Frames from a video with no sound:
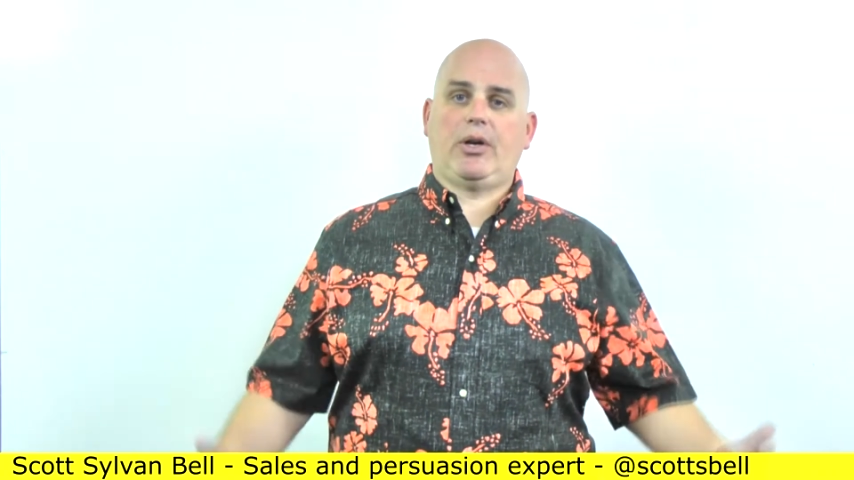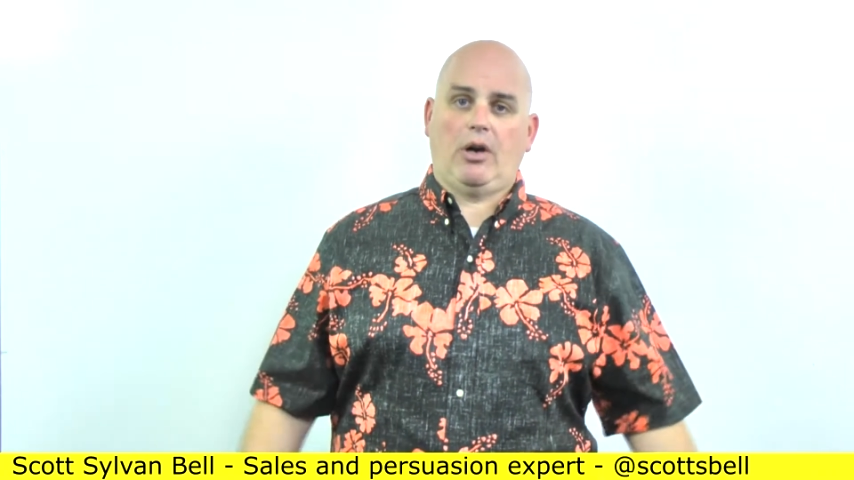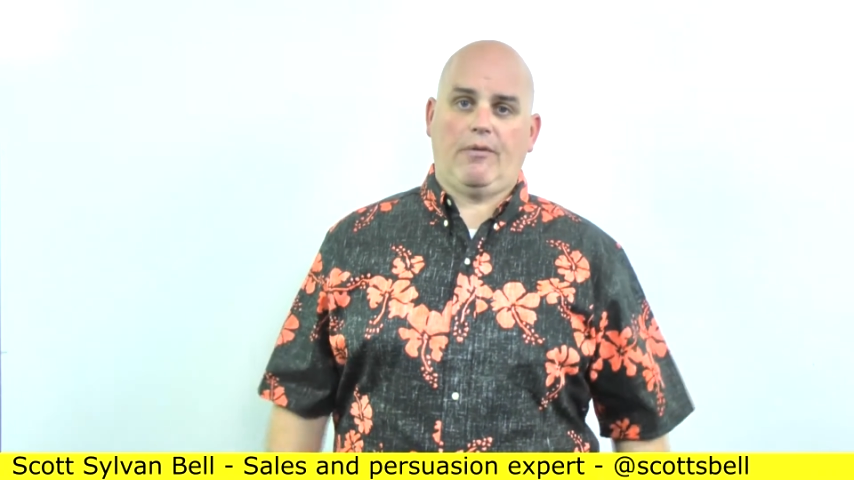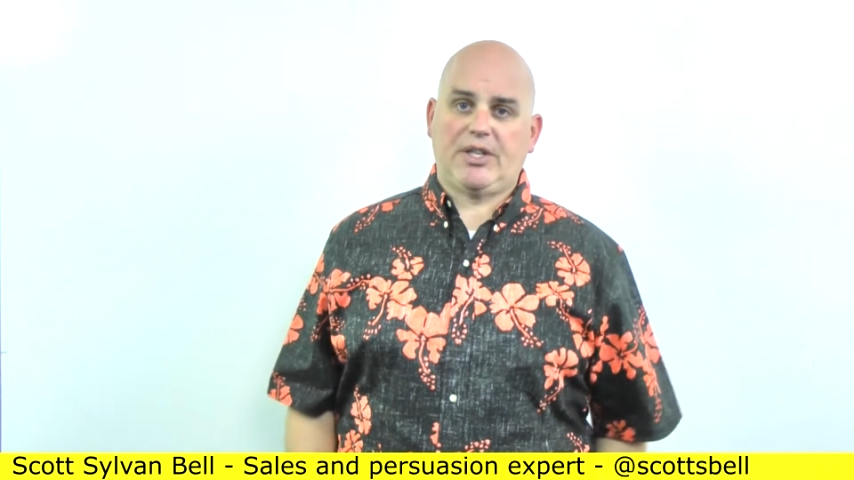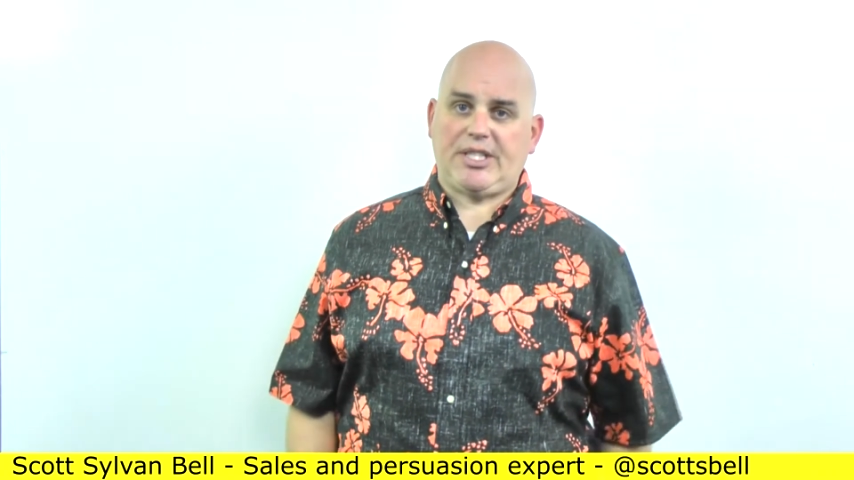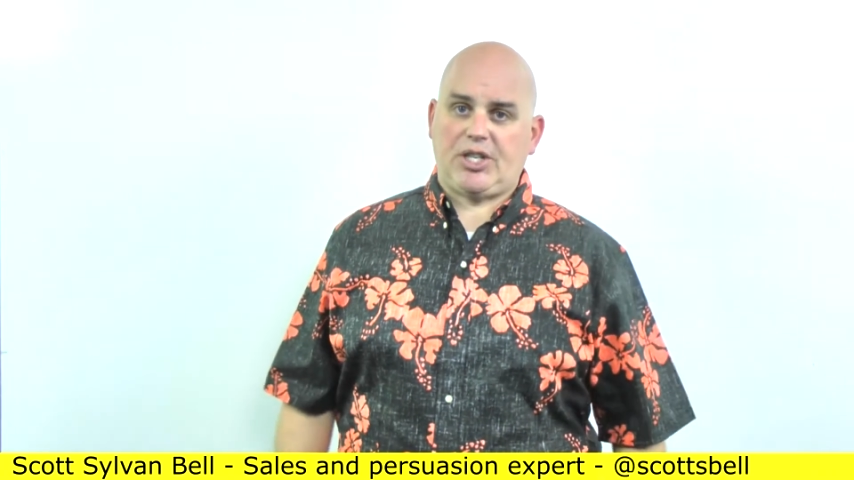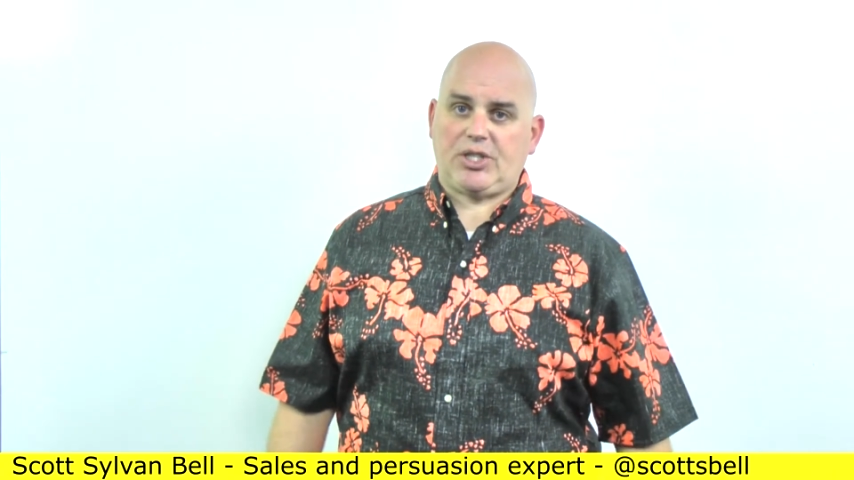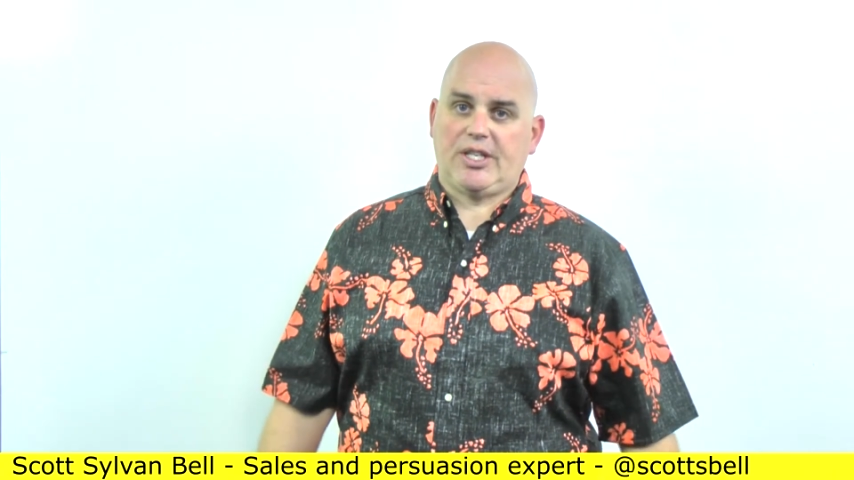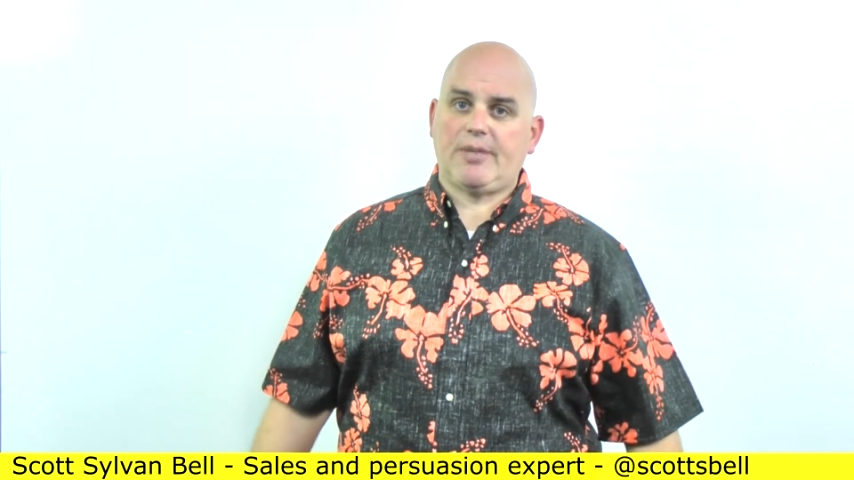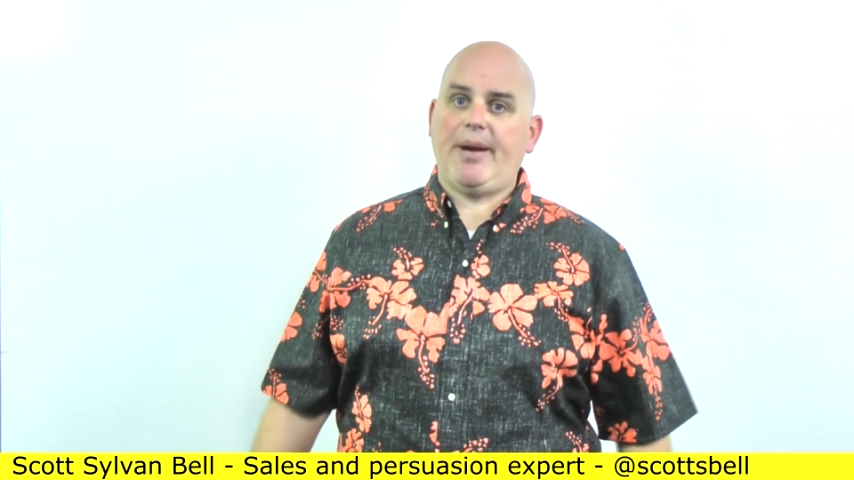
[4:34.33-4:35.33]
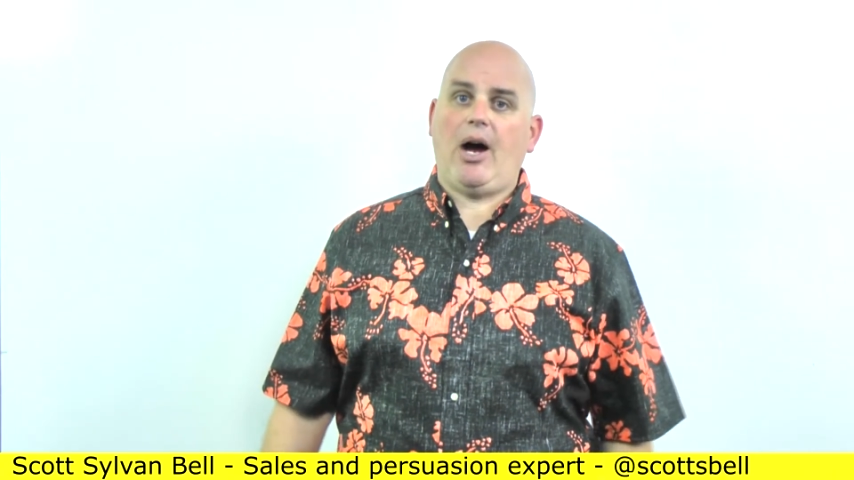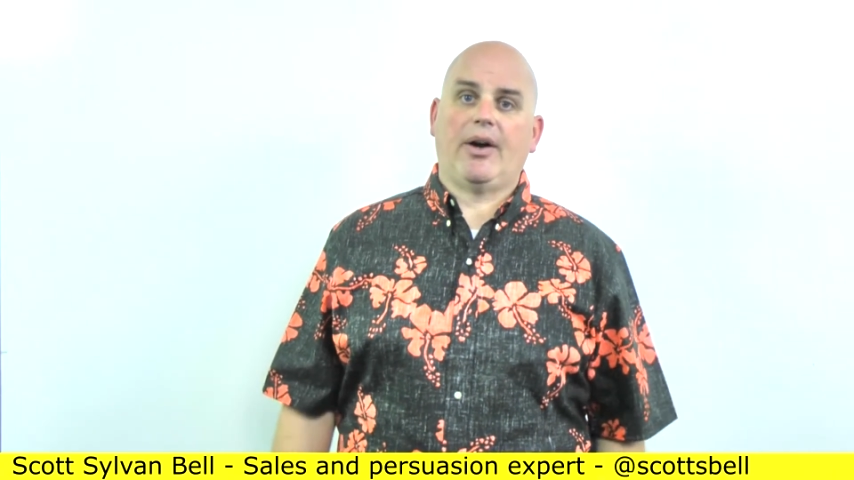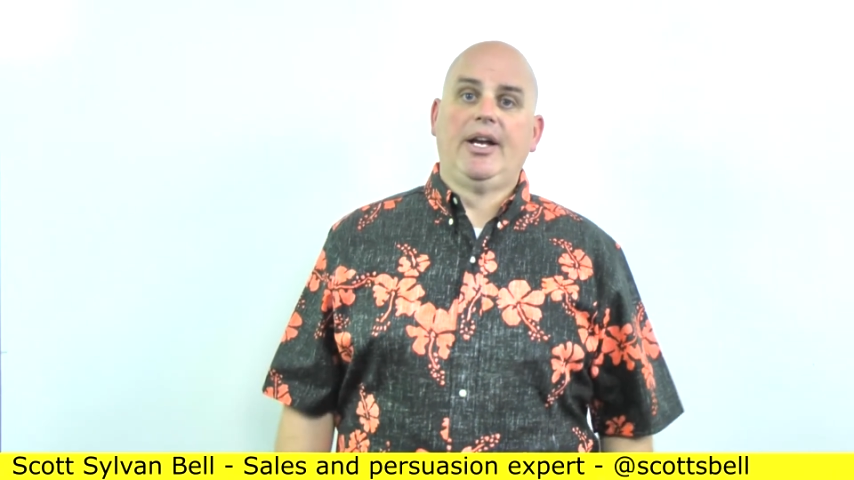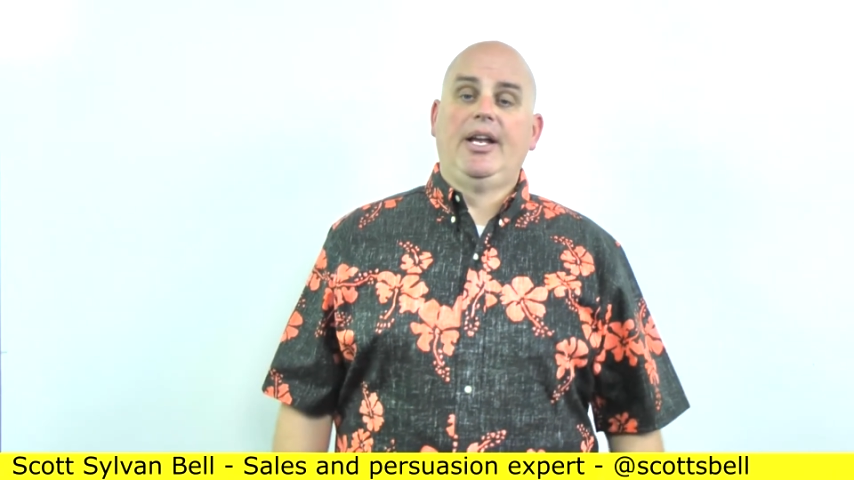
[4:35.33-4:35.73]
the conversation is about?